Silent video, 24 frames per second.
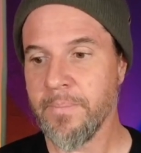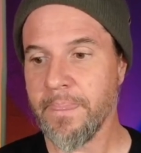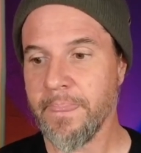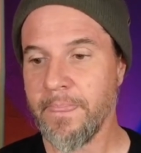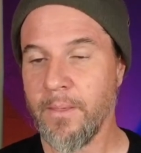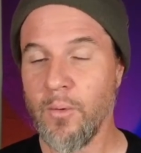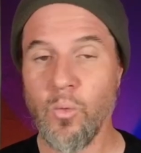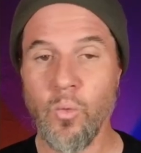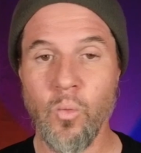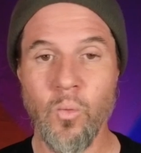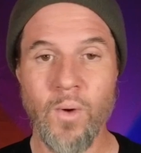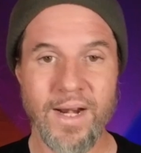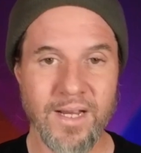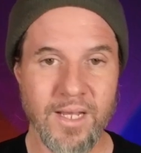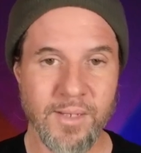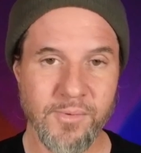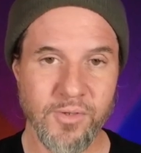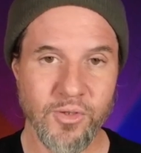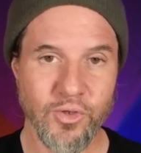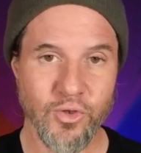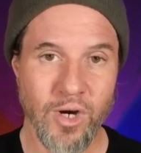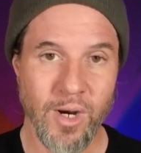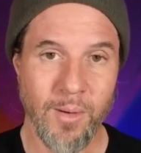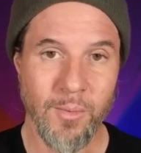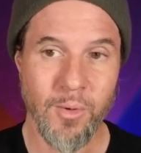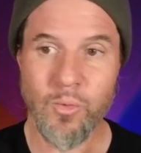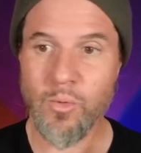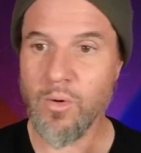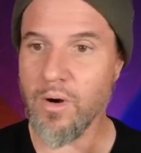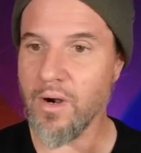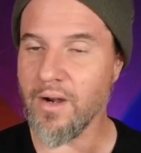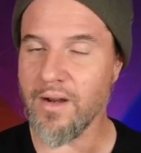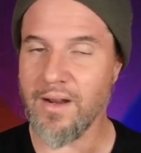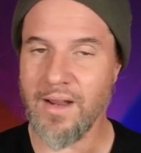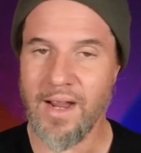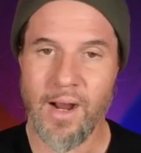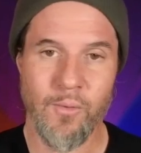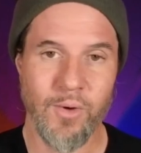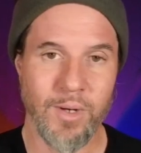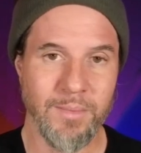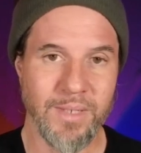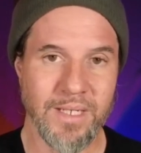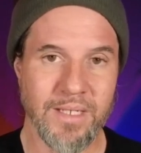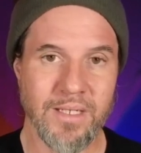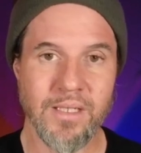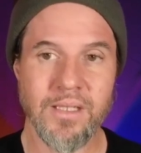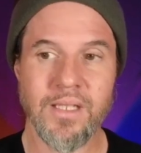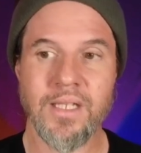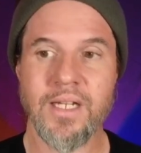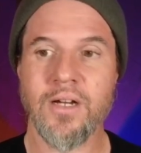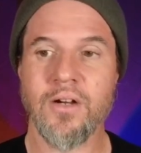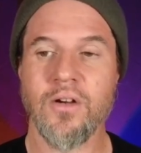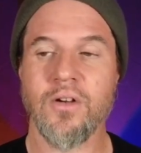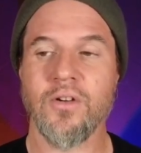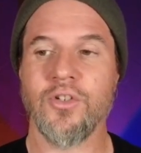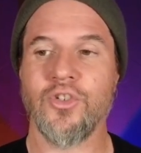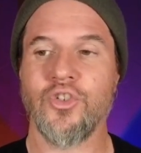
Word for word: When it comes to trauma work, I want to be clear.